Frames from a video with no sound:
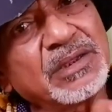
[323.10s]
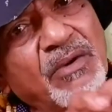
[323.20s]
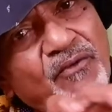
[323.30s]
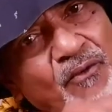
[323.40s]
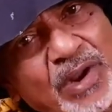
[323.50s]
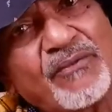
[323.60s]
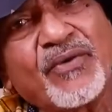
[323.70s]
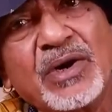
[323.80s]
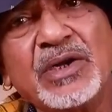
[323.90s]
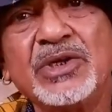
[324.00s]
The well
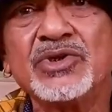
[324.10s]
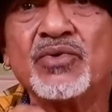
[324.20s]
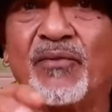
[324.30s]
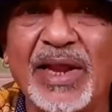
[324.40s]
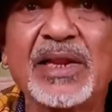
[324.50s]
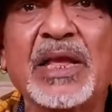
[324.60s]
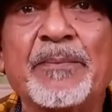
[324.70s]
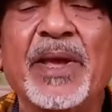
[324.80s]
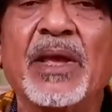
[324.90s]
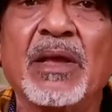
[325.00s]
furnished, well
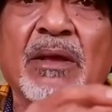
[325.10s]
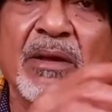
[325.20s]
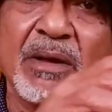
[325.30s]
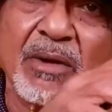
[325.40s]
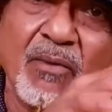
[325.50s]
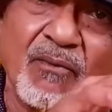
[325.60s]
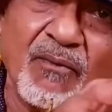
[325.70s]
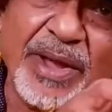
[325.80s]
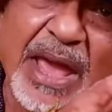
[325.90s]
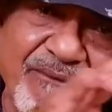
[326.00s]
keeping.
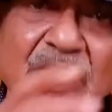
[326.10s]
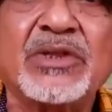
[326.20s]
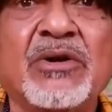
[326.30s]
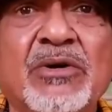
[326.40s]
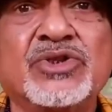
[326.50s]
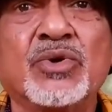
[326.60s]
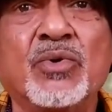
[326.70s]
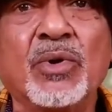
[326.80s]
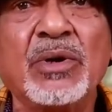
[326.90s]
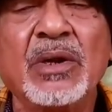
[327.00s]
Everything also
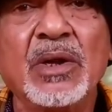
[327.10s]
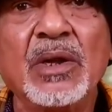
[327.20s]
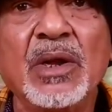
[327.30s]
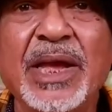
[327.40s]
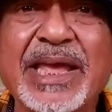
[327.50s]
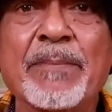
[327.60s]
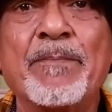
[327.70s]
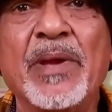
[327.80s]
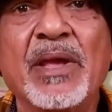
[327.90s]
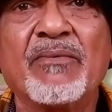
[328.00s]
good. He
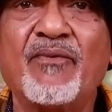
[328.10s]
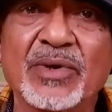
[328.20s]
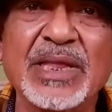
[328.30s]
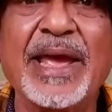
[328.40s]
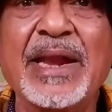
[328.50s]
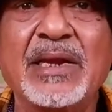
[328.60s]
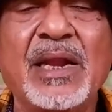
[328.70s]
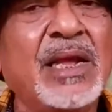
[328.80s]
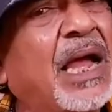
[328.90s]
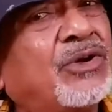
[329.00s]
kept me for the
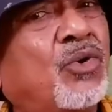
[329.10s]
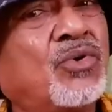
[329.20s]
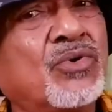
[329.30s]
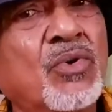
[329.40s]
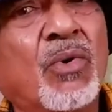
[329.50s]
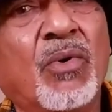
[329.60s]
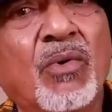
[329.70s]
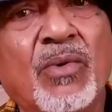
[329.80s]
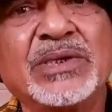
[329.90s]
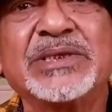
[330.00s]
handling. I don't know
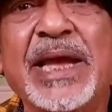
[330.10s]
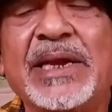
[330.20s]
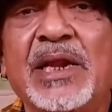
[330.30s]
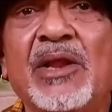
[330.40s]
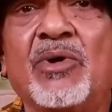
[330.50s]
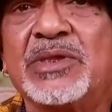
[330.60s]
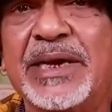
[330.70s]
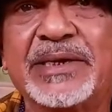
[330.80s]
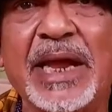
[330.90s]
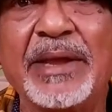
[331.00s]
what is the handling on
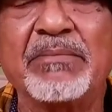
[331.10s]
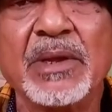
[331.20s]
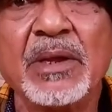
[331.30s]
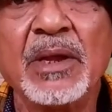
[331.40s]
that time.